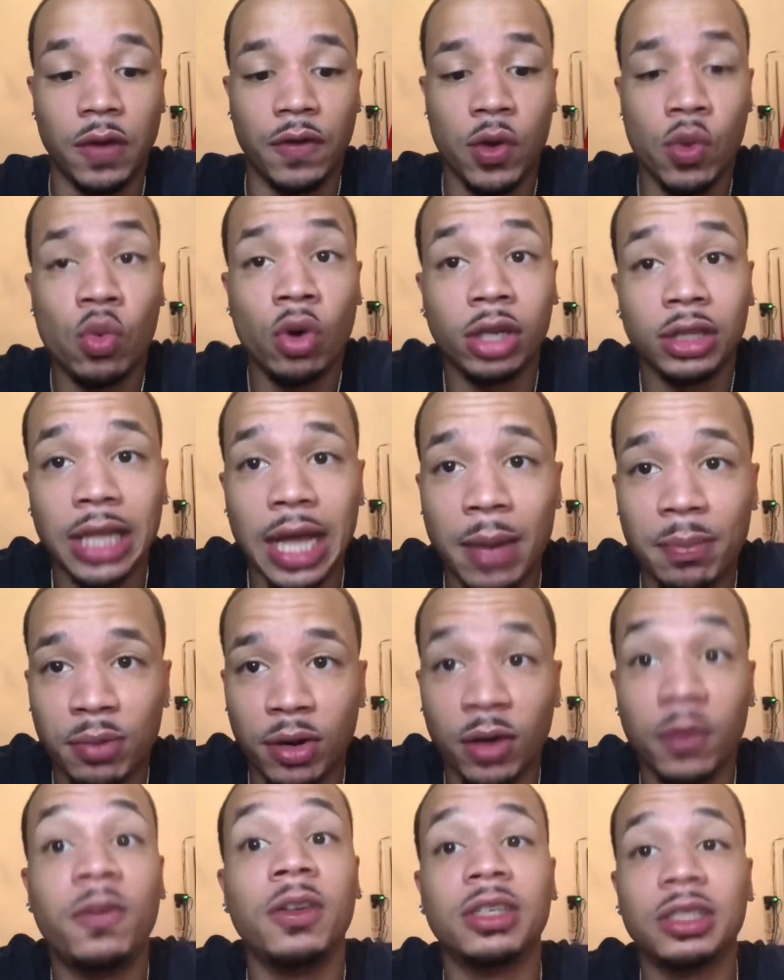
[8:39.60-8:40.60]
that
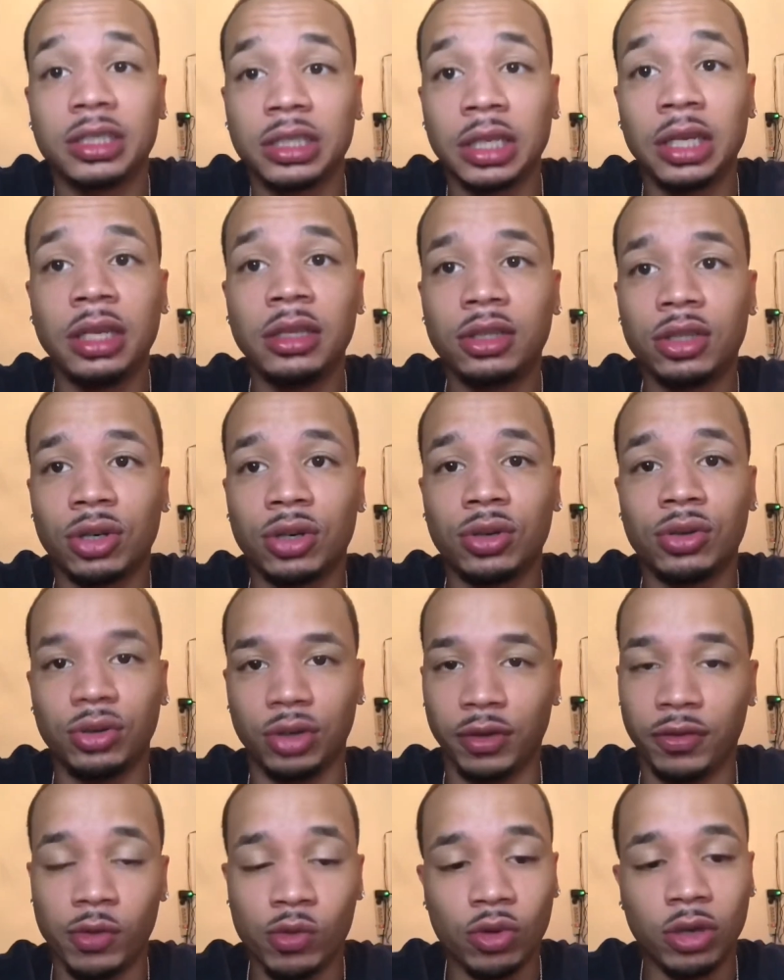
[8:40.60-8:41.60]
perfect skin tone, if
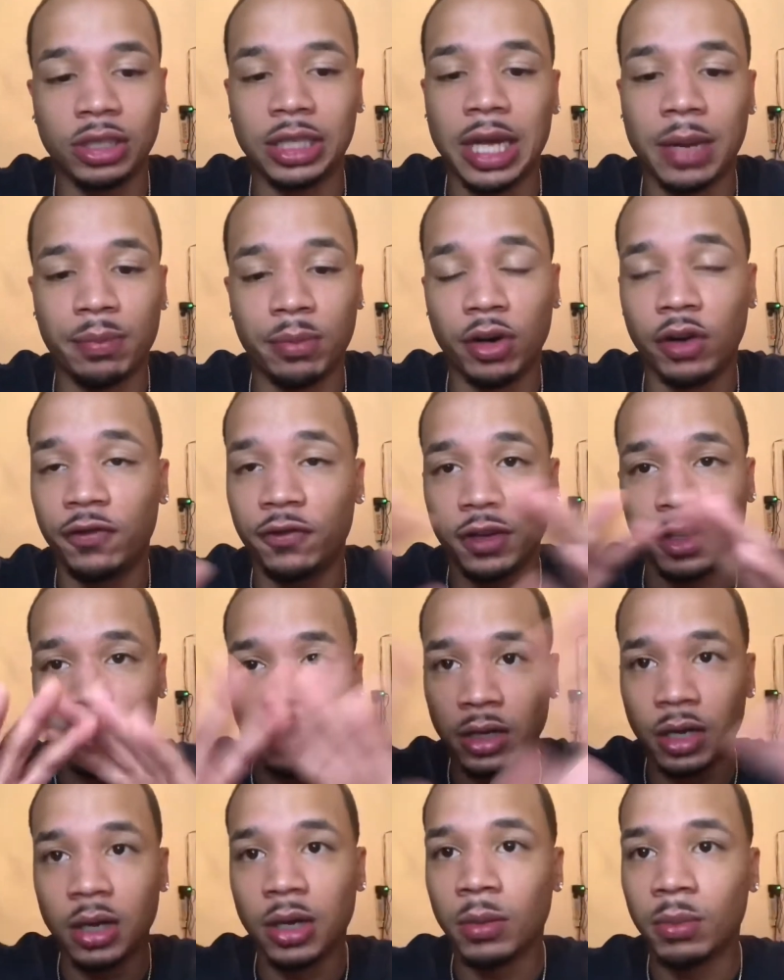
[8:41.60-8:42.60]
you want that
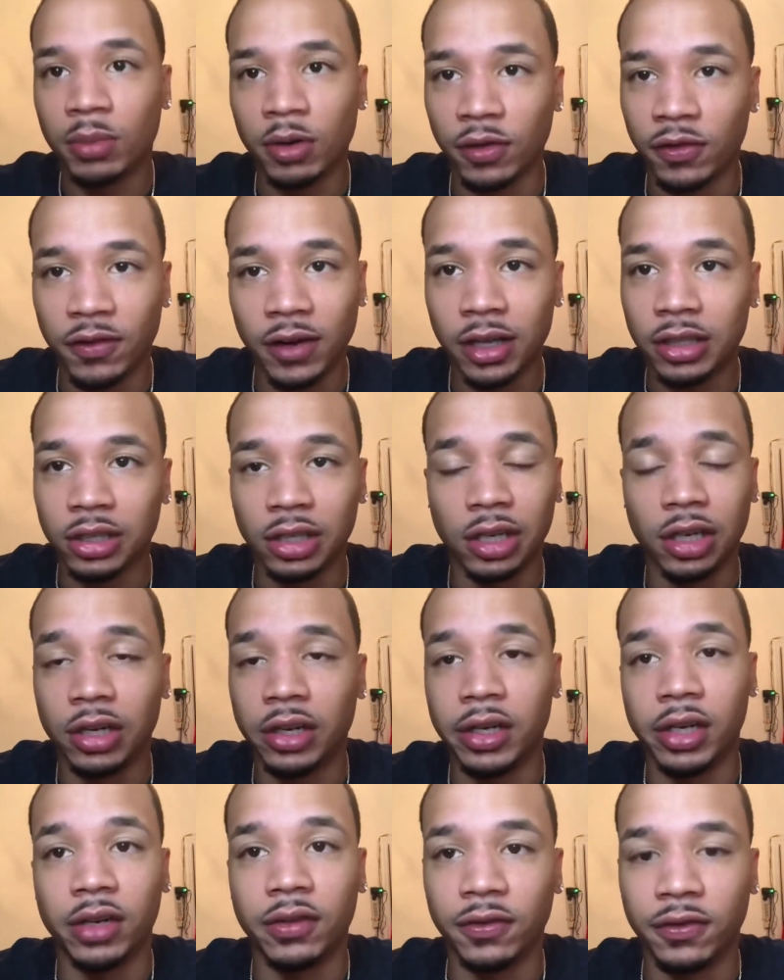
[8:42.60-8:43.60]
perfecta
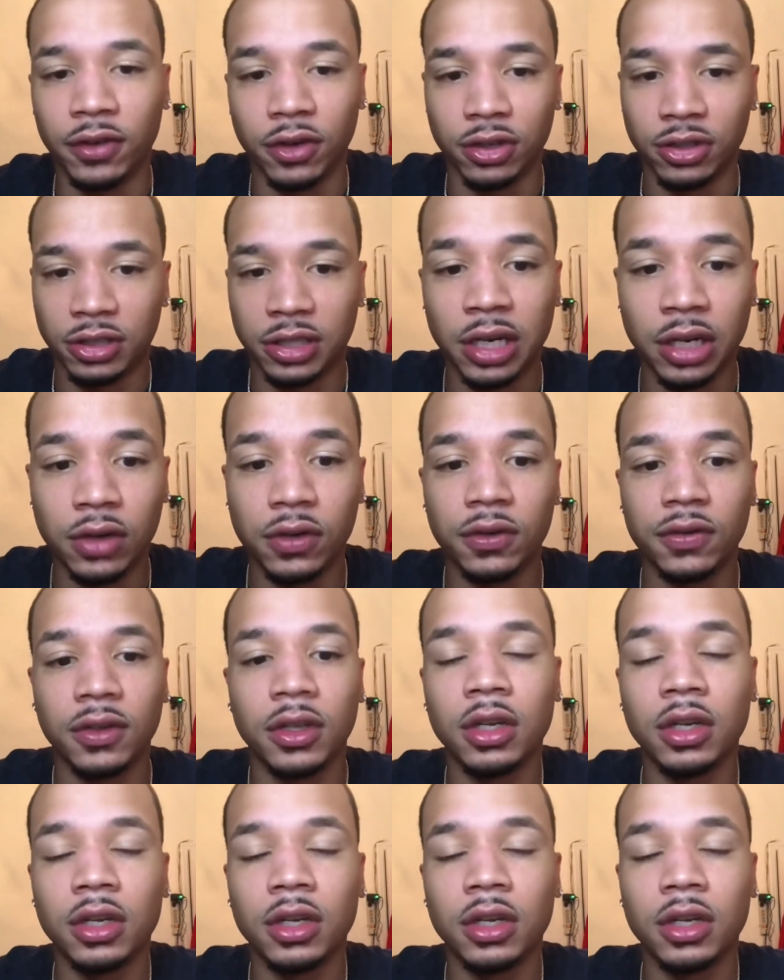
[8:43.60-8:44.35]
of yourself,